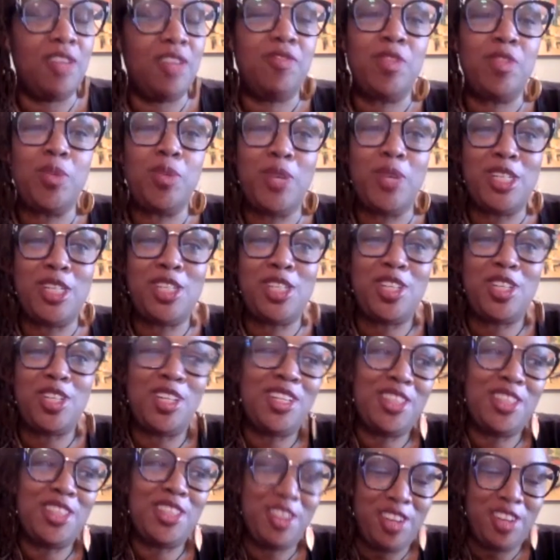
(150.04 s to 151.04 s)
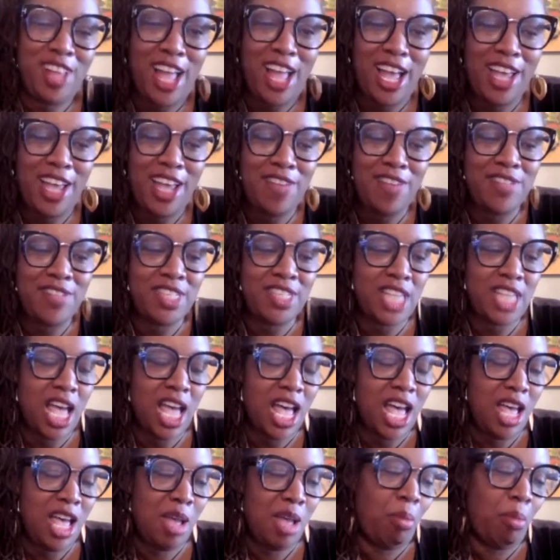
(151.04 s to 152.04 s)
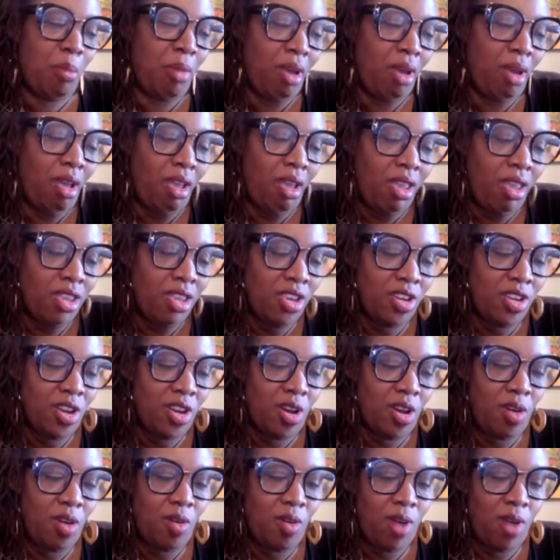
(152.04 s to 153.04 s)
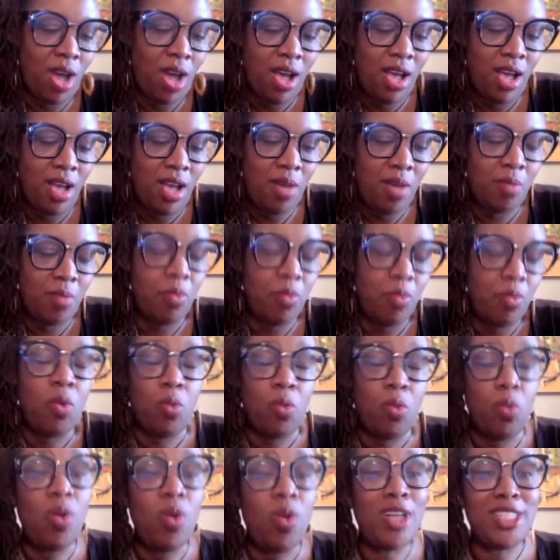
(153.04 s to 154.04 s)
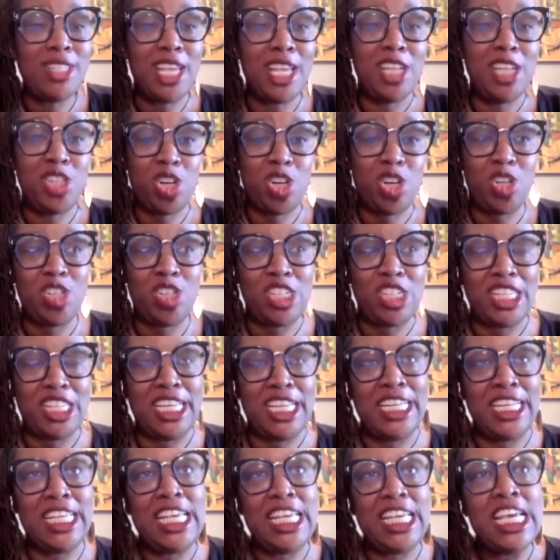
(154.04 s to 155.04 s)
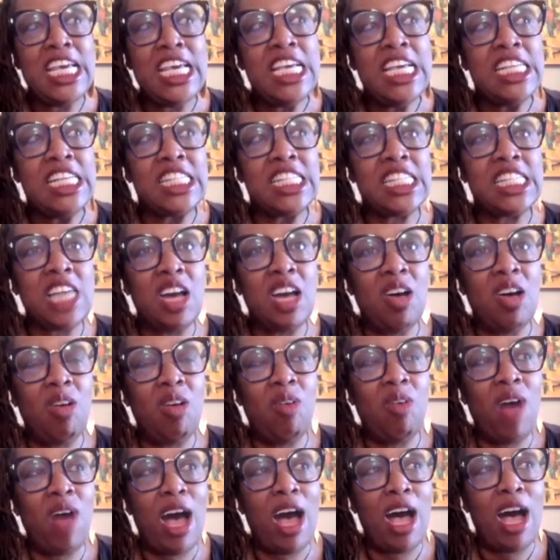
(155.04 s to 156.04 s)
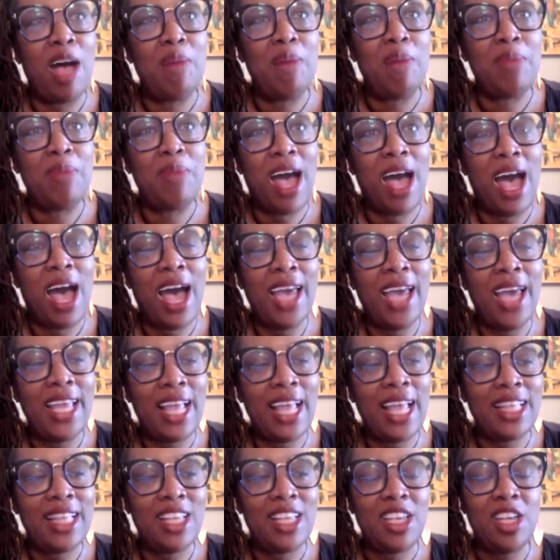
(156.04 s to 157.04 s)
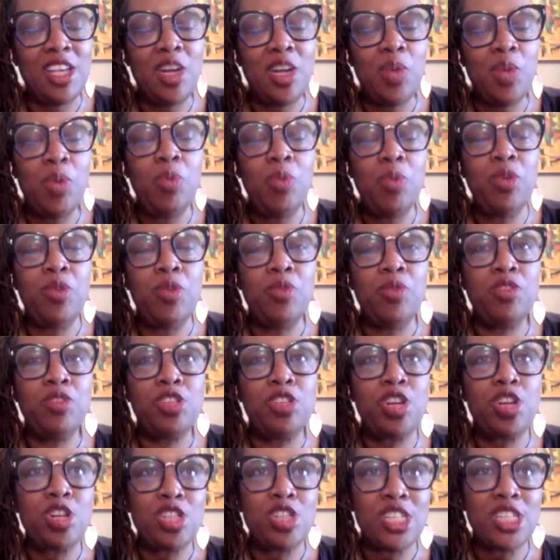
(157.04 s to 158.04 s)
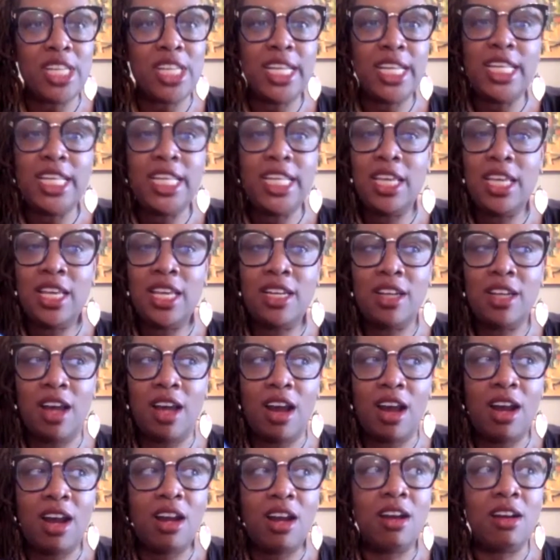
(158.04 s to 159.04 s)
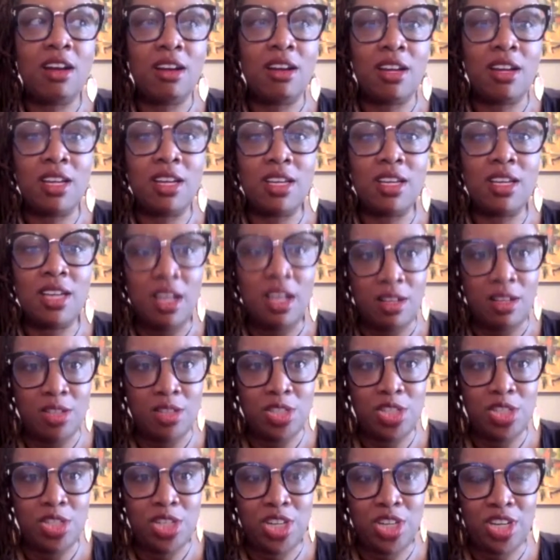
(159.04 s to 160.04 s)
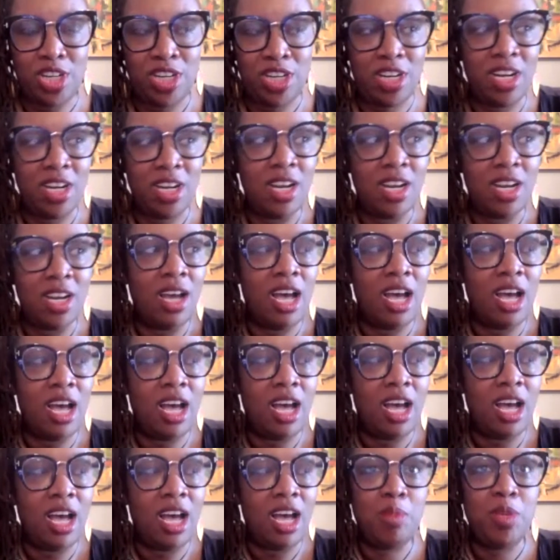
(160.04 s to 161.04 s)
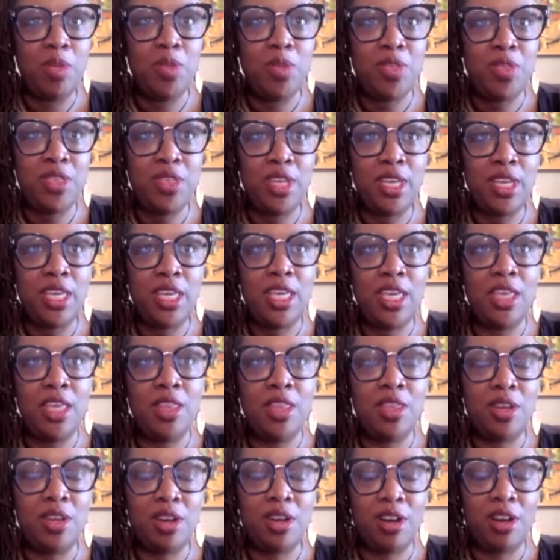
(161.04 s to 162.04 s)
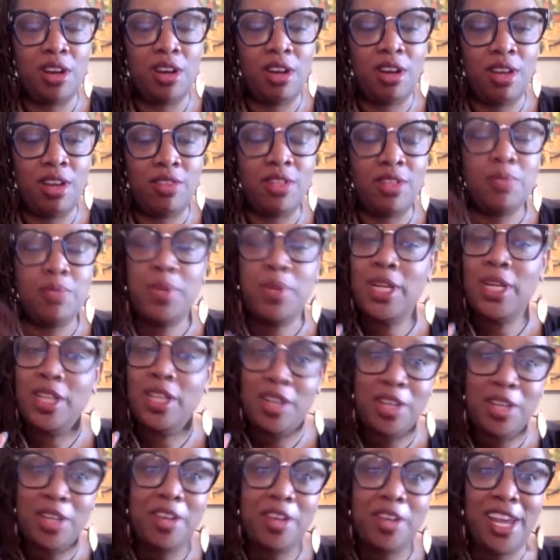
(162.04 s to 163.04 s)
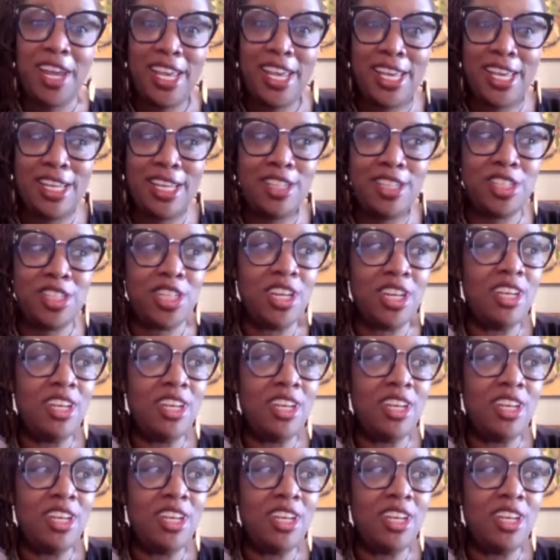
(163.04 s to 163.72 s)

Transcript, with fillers: you know influential in their lives, um, you know, uh, was a church lady. Uh-huh. So um, I, you know, when we, church lady in our culture. Um, you think either, depending on your age,